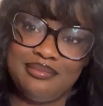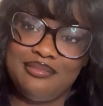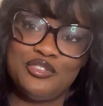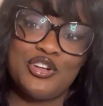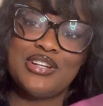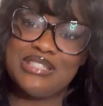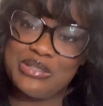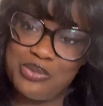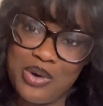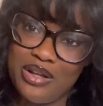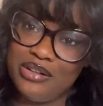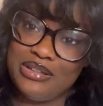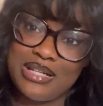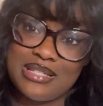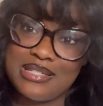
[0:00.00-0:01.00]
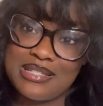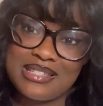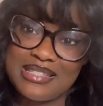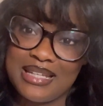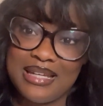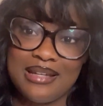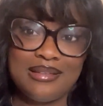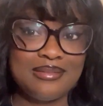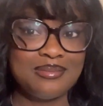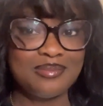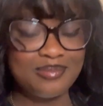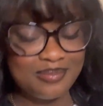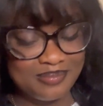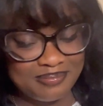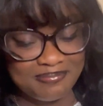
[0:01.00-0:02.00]
Grayson Waller does his thing.
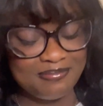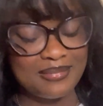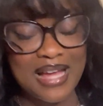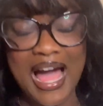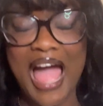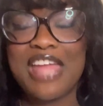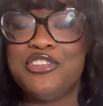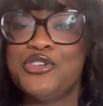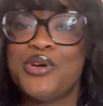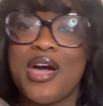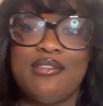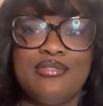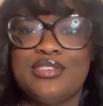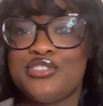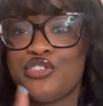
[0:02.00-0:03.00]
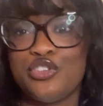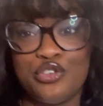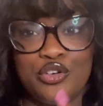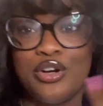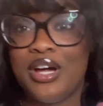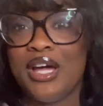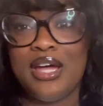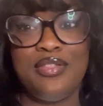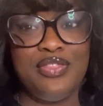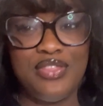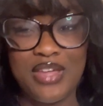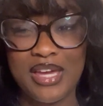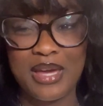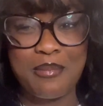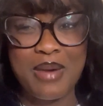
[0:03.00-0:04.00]
I do have this little
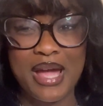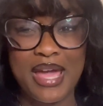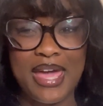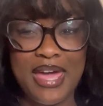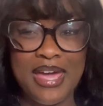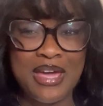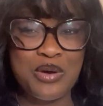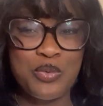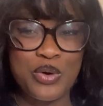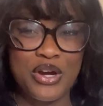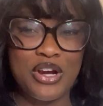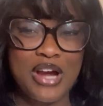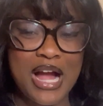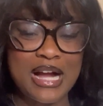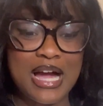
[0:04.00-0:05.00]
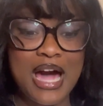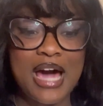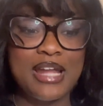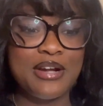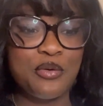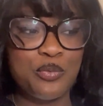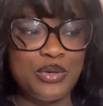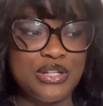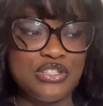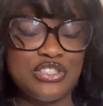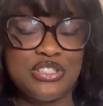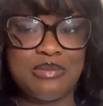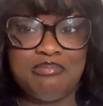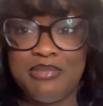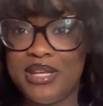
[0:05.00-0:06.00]
thing in my head where I kind of wish
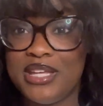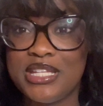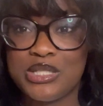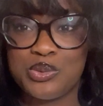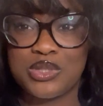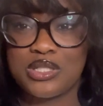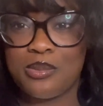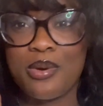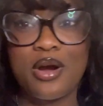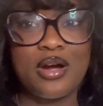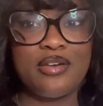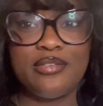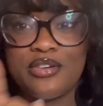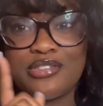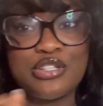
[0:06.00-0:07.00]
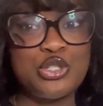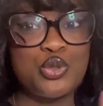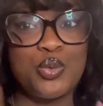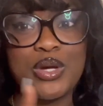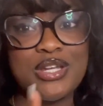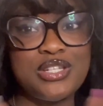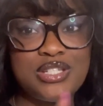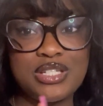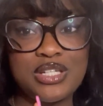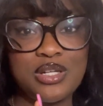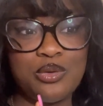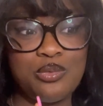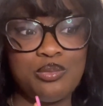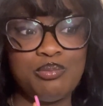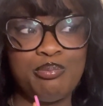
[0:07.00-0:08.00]
The Miz was a part of their
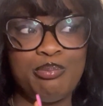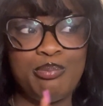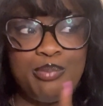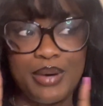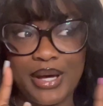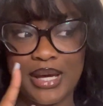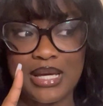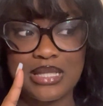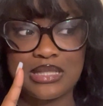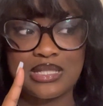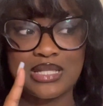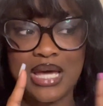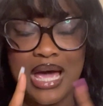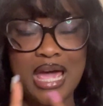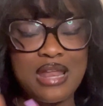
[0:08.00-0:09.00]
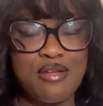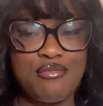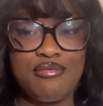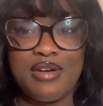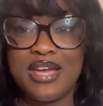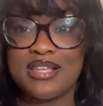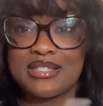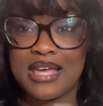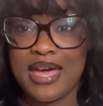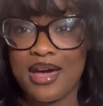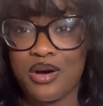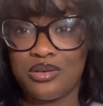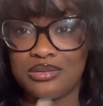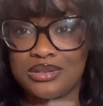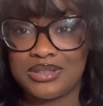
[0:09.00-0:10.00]
situation, but kind of phase
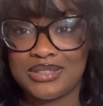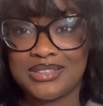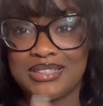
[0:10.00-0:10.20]
out